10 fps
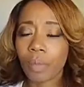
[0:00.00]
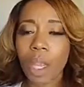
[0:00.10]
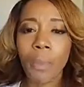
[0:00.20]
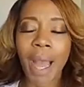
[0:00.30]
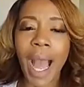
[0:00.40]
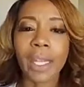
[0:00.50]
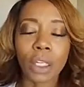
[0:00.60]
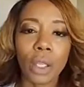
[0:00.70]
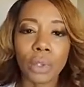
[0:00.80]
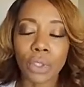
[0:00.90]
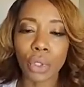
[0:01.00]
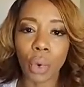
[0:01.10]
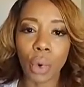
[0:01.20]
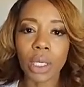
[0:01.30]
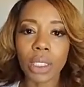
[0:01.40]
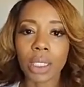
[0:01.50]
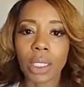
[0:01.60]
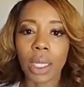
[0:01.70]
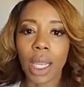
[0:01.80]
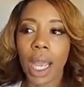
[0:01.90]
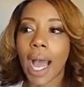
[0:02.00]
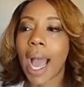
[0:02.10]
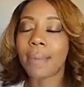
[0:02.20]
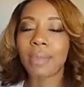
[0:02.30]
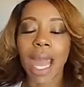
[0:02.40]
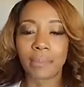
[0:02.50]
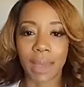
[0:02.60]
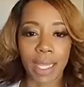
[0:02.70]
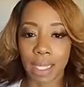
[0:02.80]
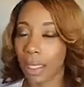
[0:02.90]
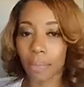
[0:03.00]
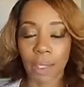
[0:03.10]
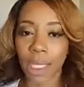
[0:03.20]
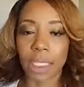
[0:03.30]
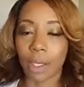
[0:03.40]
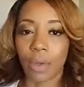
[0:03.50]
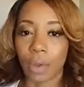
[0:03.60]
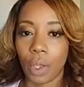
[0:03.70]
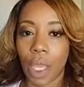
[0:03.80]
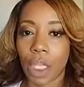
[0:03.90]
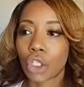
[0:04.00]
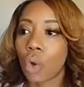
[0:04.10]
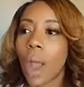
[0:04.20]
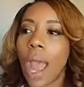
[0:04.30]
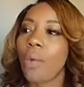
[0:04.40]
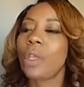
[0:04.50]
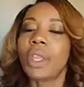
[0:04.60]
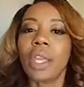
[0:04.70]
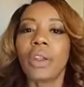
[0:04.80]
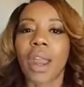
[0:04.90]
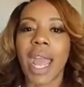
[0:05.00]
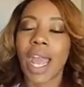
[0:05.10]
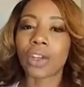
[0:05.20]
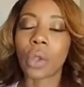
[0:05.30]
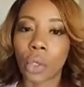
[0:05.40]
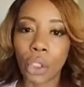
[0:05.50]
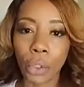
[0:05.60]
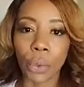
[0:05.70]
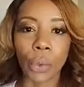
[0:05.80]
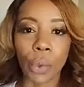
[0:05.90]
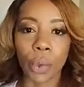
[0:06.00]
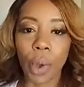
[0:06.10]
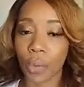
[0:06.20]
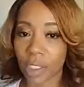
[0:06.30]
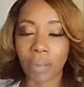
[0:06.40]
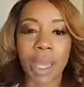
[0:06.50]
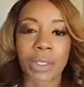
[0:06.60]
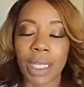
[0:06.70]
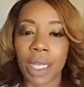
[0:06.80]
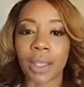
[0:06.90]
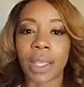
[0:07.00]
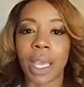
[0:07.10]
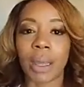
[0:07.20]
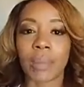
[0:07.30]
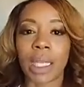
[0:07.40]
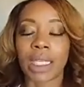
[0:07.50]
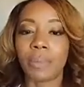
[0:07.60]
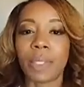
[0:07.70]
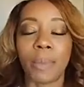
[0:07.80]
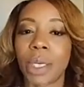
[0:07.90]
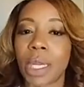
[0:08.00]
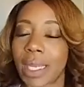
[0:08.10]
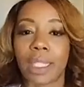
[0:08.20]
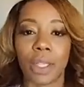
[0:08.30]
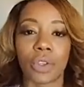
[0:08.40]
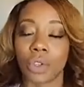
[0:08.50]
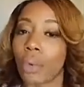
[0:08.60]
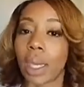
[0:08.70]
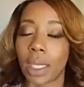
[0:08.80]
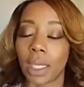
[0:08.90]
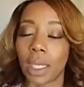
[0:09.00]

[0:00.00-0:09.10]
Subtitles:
Behind closed doors, I'm not making it a big deal. So Howard Theater had no clue what was about to hit them September 19th and 20th.